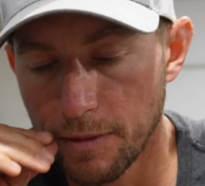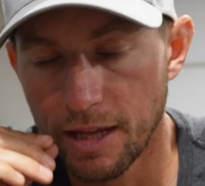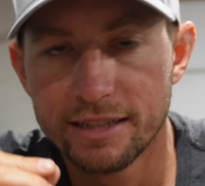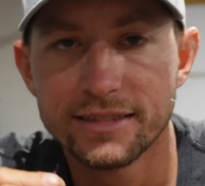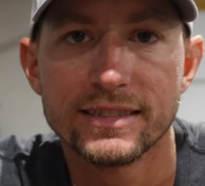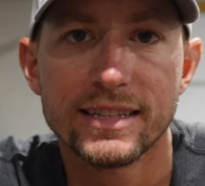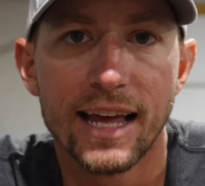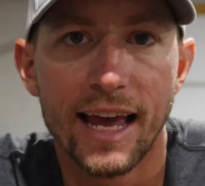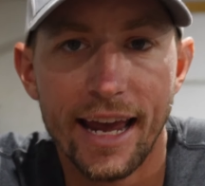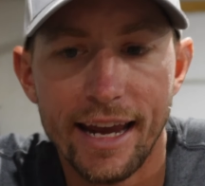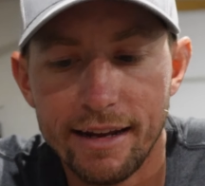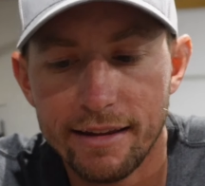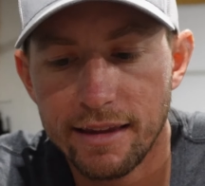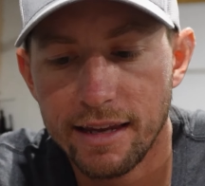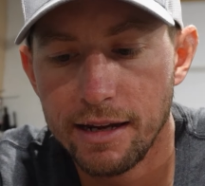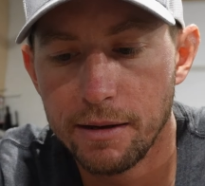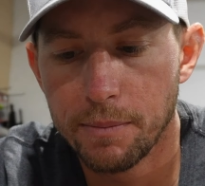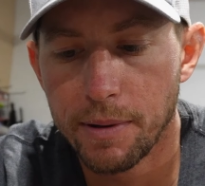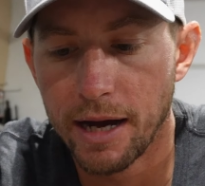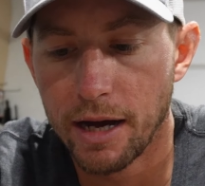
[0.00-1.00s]
It's the
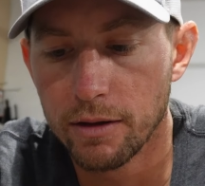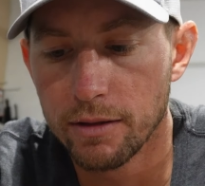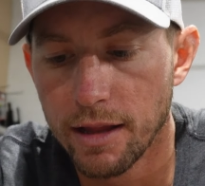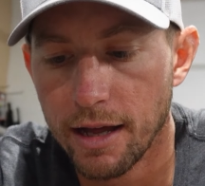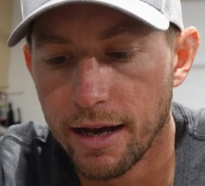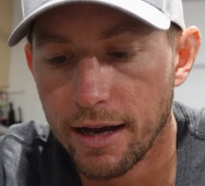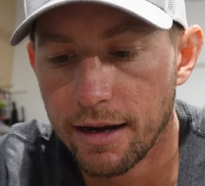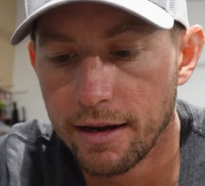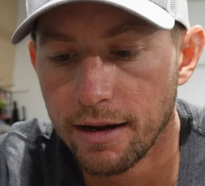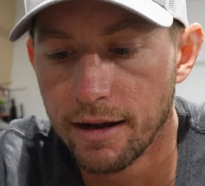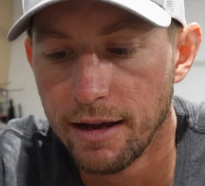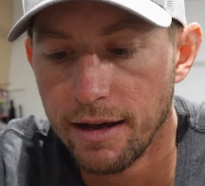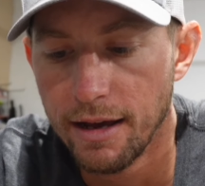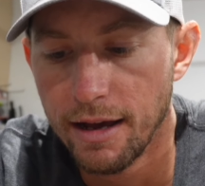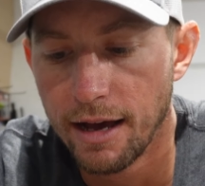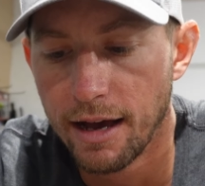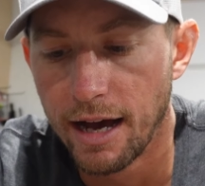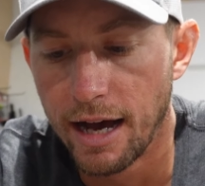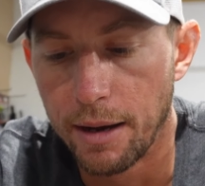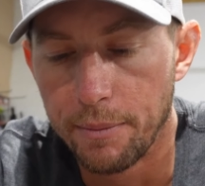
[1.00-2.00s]
18-pound line.
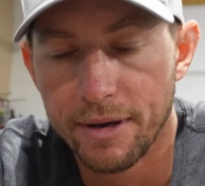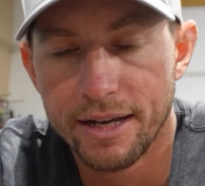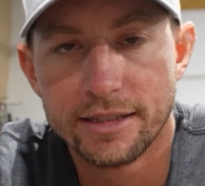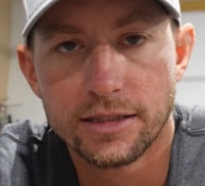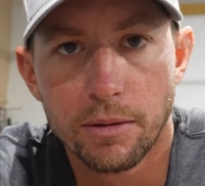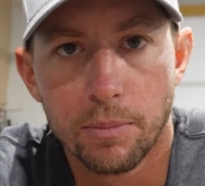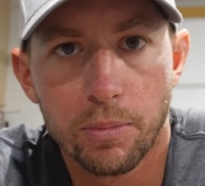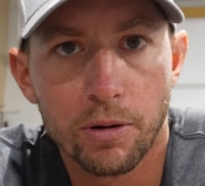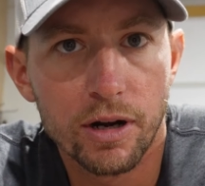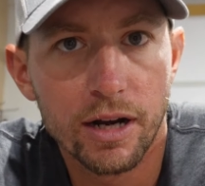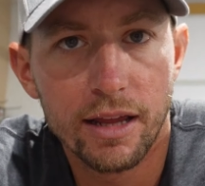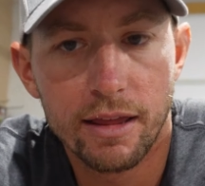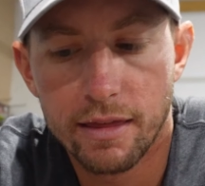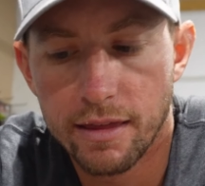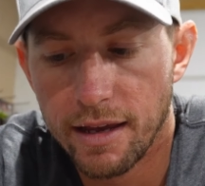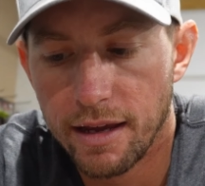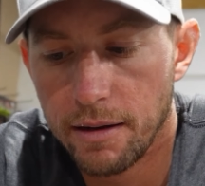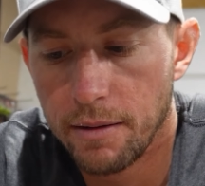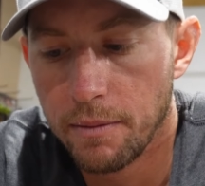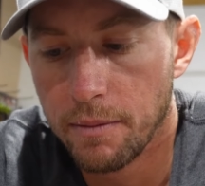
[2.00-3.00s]
It's a pretty
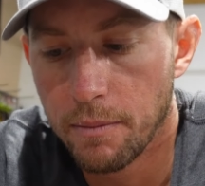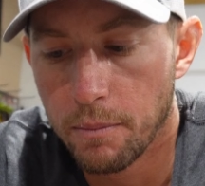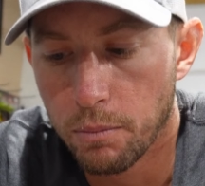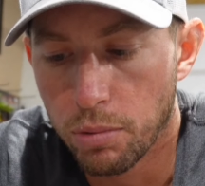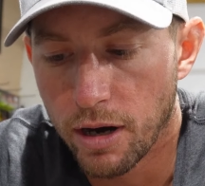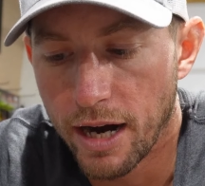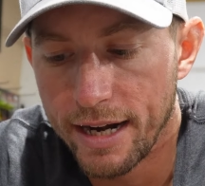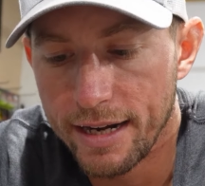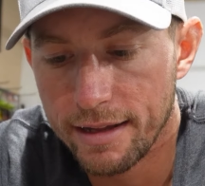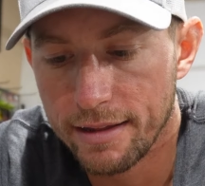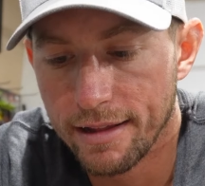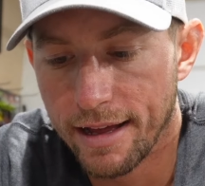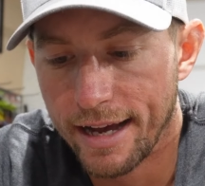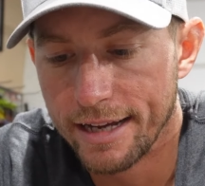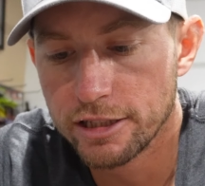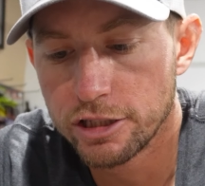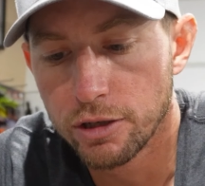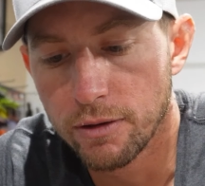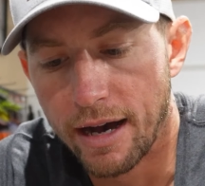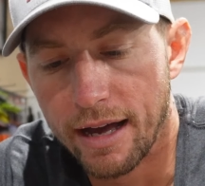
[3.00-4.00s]
thin braided
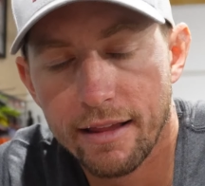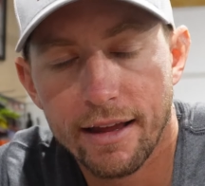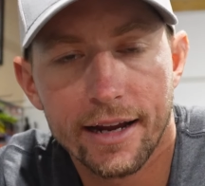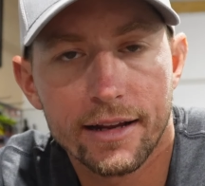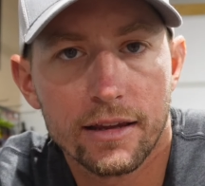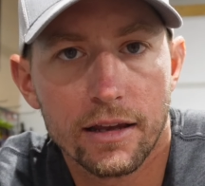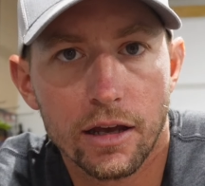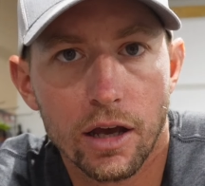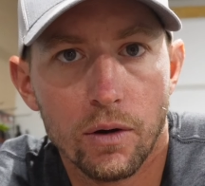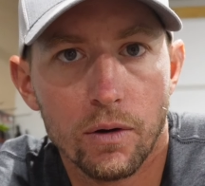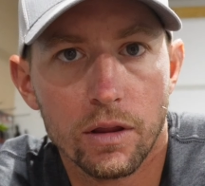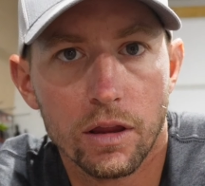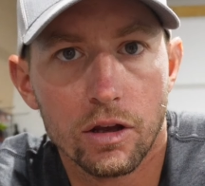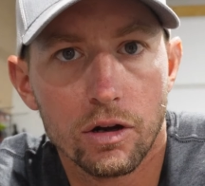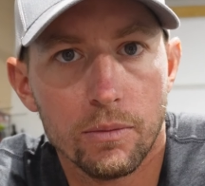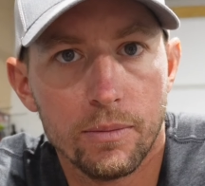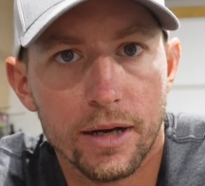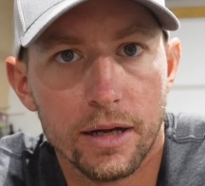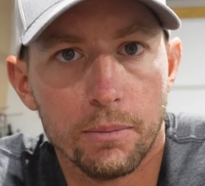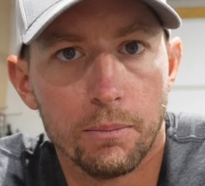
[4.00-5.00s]
line, so I like to go a
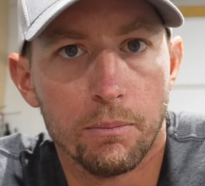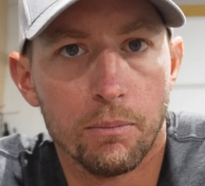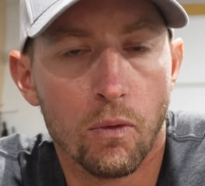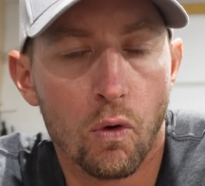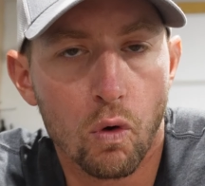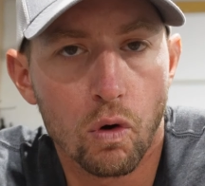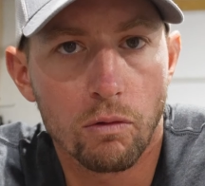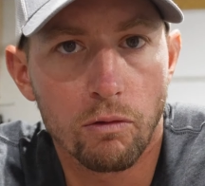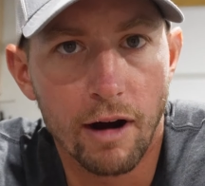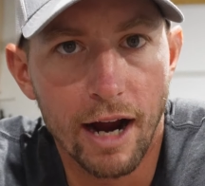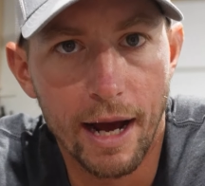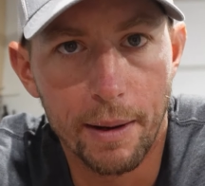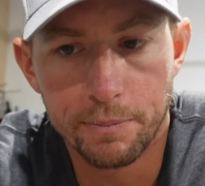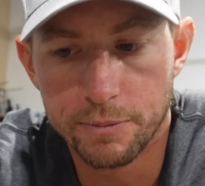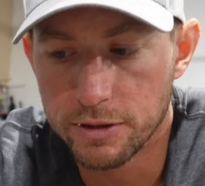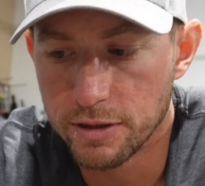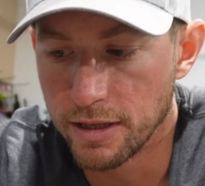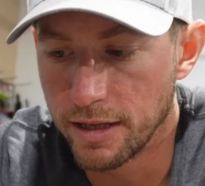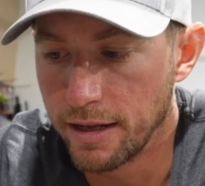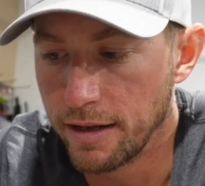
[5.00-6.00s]
little bit more
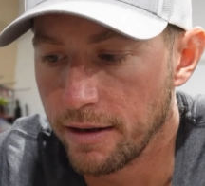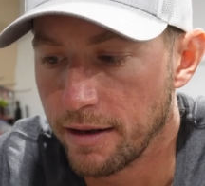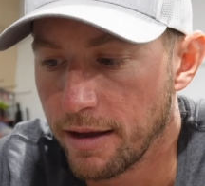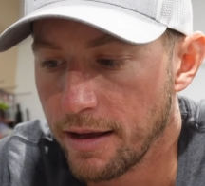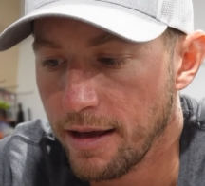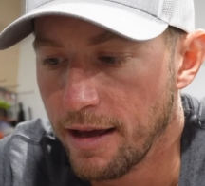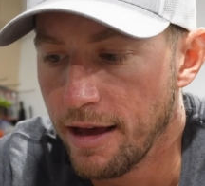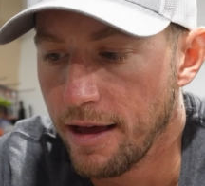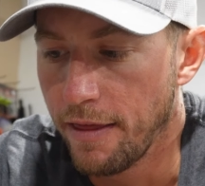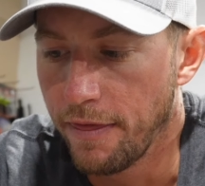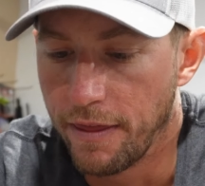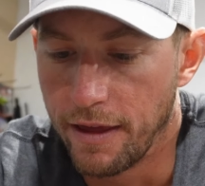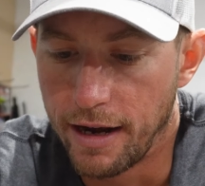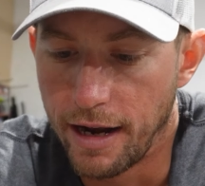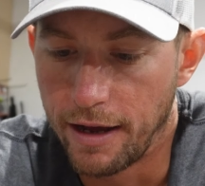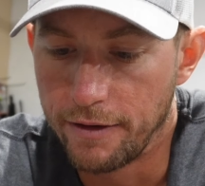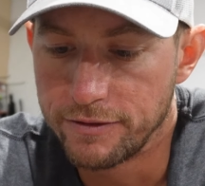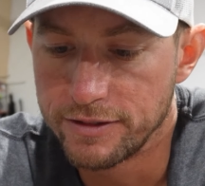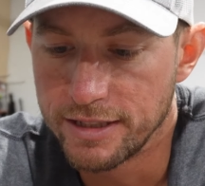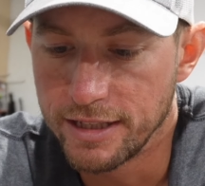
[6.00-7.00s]
wraps than
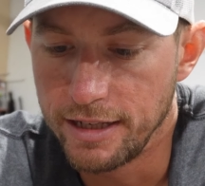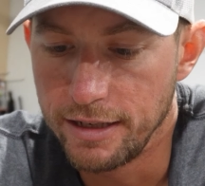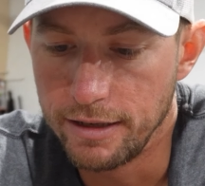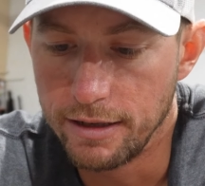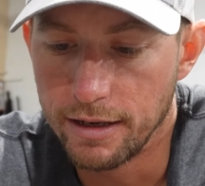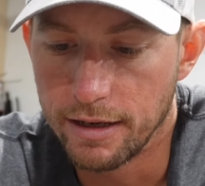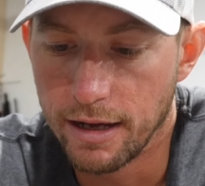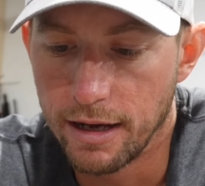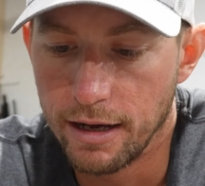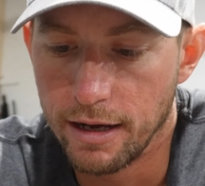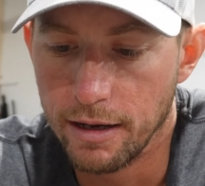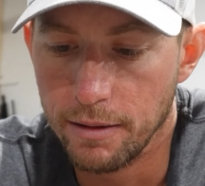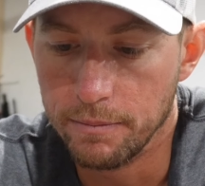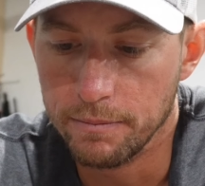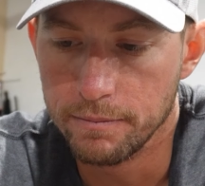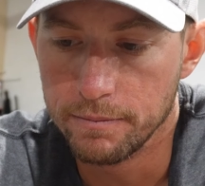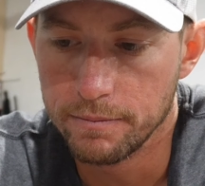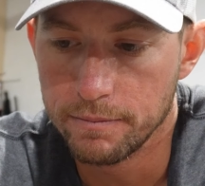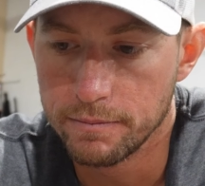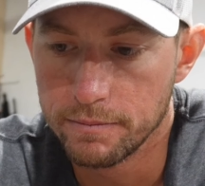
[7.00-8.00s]
I've seen
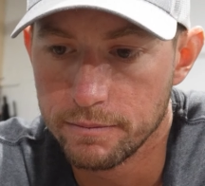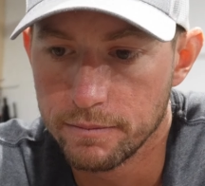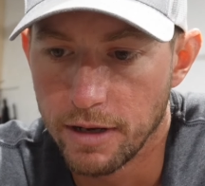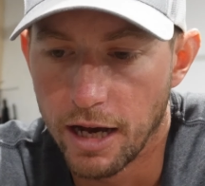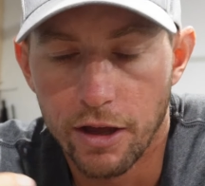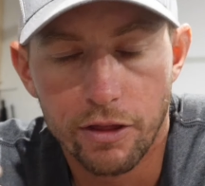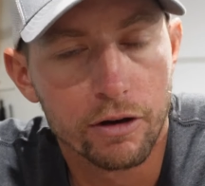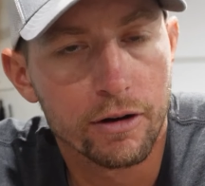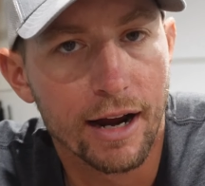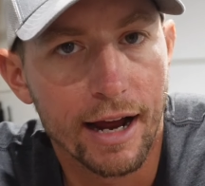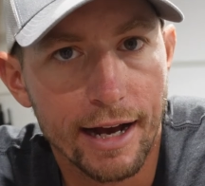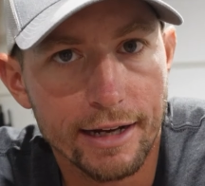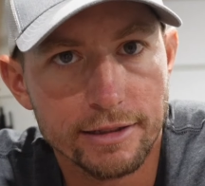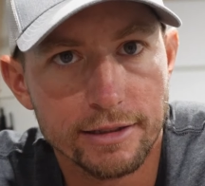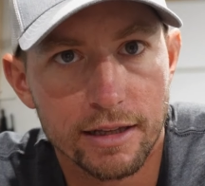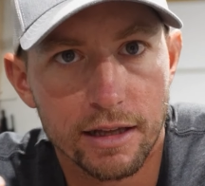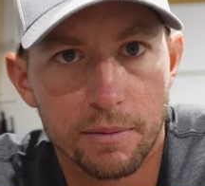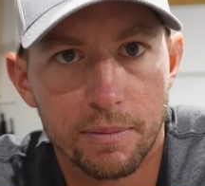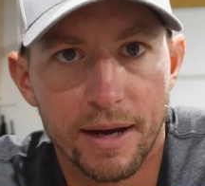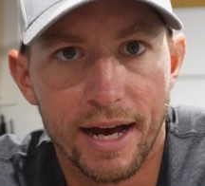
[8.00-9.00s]
other guys
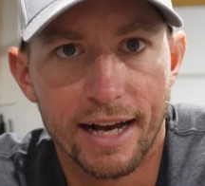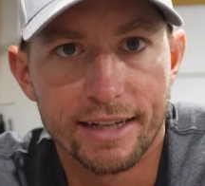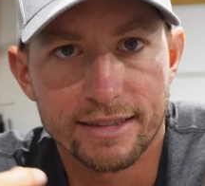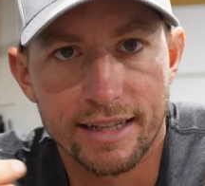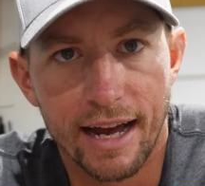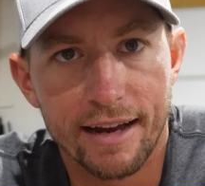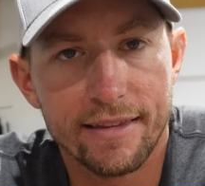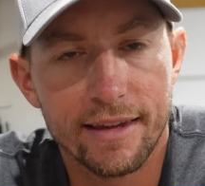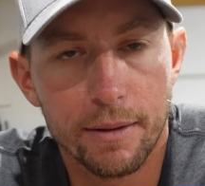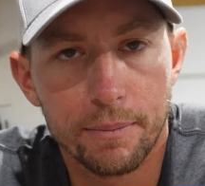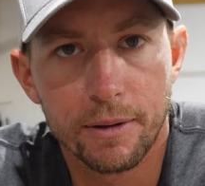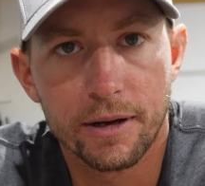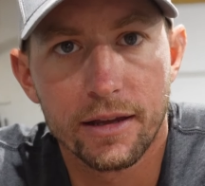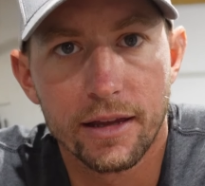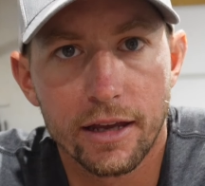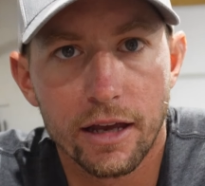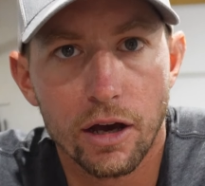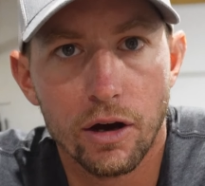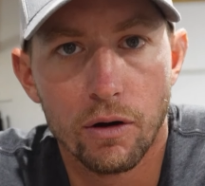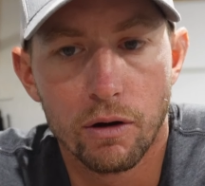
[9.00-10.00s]
in the past. I
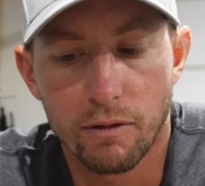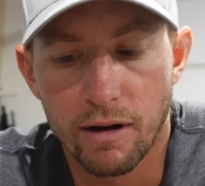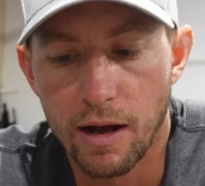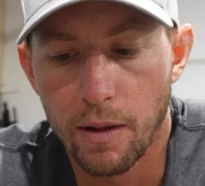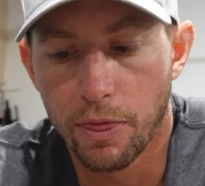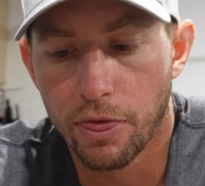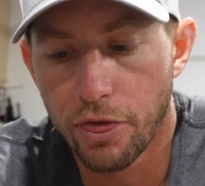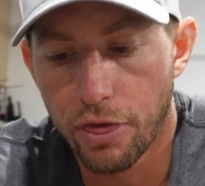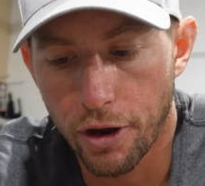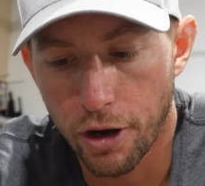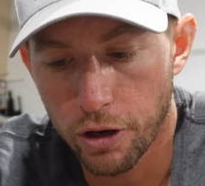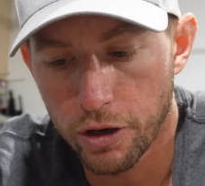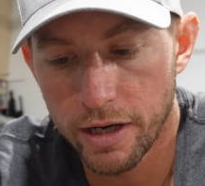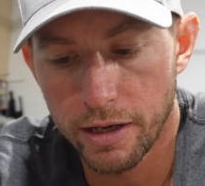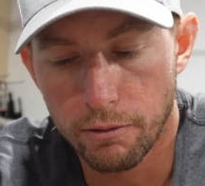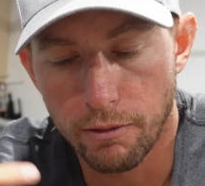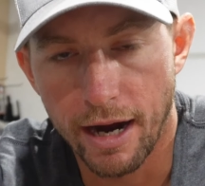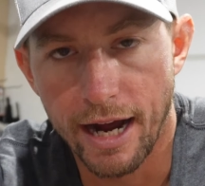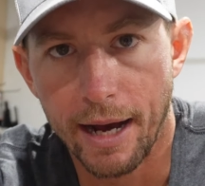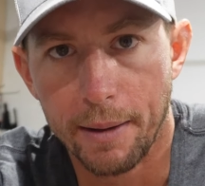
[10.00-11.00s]
typically go around
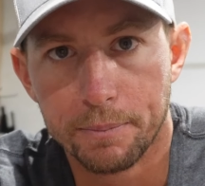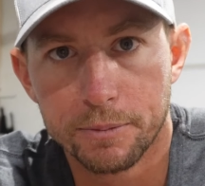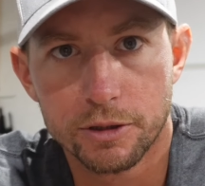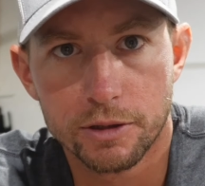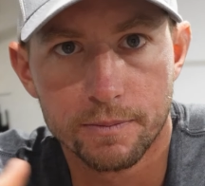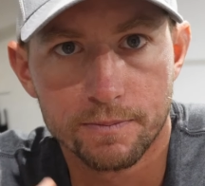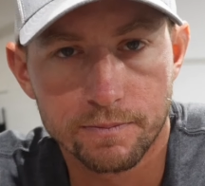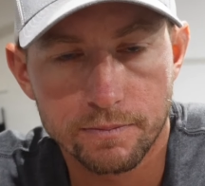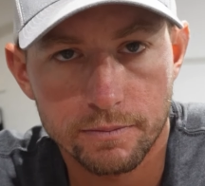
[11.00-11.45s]
30 wraps.